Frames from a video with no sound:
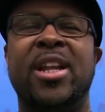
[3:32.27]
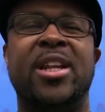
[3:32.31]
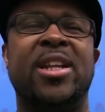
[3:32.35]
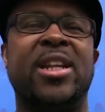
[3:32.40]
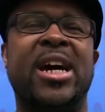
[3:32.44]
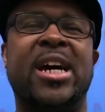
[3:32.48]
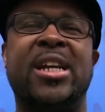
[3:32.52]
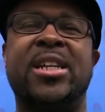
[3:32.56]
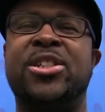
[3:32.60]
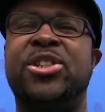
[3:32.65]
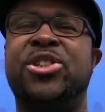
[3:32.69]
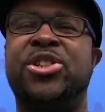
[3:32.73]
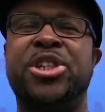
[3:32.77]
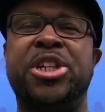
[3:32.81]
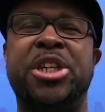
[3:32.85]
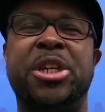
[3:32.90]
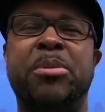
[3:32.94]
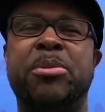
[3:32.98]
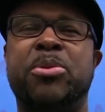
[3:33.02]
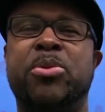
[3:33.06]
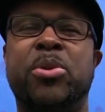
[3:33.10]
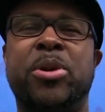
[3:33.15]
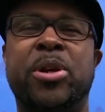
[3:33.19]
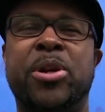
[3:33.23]
A lot of
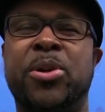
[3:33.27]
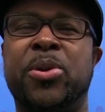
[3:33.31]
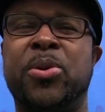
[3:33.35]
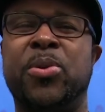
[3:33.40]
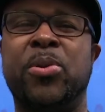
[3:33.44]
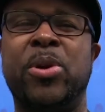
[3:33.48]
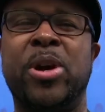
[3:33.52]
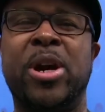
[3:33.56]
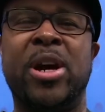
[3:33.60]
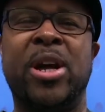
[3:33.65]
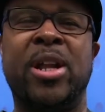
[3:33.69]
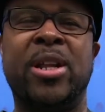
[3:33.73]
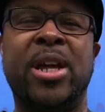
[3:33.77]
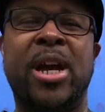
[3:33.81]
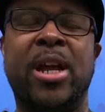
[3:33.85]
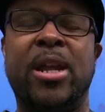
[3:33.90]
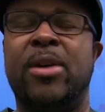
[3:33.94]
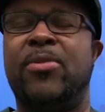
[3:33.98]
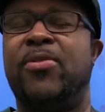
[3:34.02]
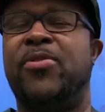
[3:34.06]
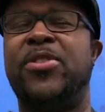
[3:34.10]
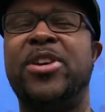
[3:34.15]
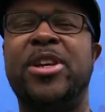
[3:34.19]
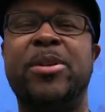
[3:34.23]
GMs running around, a
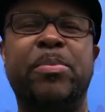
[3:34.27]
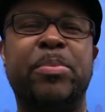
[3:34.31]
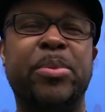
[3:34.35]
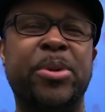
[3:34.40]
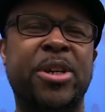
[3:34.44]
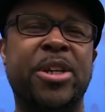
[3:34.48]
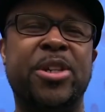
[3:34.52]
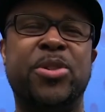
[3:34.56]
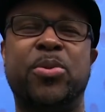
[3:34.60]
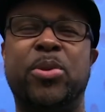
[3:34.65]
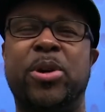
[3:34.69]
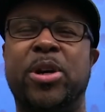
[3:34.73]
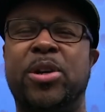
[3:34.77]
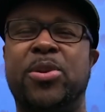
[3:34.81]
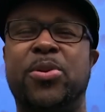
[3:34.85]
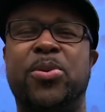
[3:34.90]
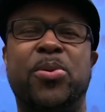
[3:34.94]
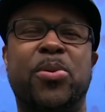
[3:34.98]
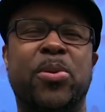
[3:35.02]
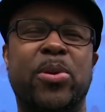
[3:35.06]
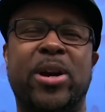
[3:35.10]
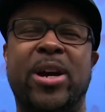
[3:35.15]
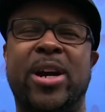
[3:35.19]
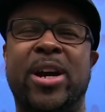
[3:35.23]
lot of VPs running
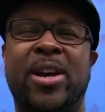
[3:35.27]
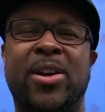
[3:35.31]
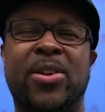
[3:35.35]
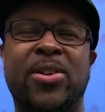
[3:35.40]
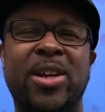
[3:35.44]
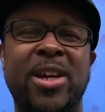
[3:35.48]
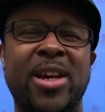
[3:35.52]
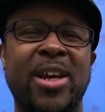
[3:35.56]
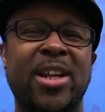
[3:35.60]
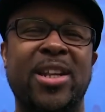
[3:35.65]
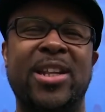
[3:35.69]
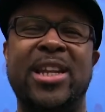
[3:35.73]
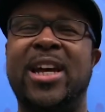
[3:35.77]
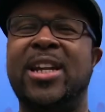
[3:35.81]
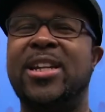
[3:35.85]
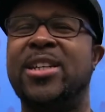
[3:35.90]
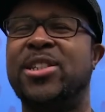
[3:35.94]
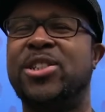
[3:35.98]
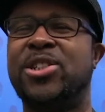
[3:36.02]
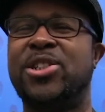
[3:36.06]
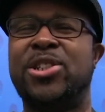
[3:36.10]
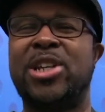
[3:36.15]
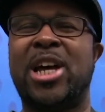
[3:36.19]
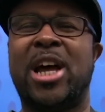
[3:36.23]
around, a lot
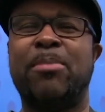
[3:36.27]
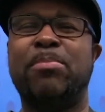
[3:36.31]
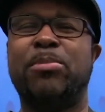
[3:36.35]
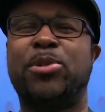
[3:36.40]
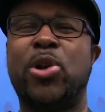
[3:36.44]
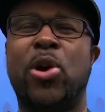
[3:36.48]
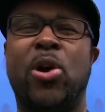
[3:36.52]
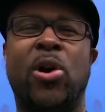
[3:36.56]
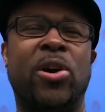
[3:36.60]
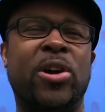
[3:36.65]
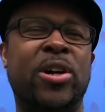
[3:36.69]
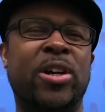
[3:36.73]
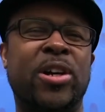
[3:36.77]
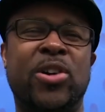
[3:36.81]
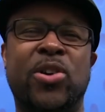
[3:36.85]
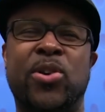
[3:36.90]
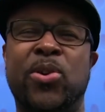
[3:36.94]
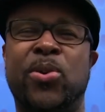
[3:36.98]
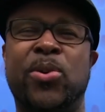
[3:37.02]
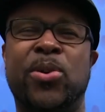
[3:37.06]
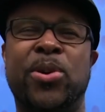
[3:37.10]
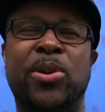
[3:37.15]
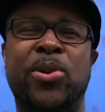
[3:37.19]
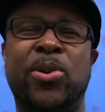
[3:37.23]
of shop talking
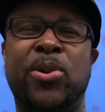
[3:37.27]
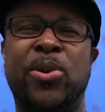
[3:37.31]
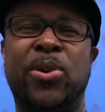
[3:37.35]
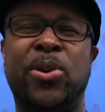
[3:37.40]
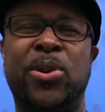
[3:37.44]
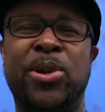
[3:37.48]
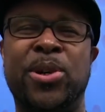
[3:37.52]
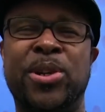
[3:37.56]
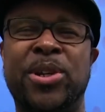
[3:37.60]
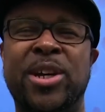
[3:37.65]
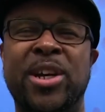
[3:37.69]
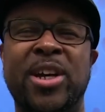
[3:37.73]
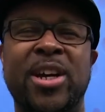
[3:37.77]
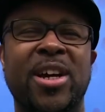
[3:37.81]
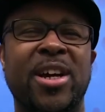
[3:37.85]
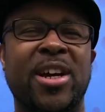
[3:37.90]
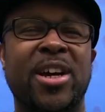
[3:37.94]
going on.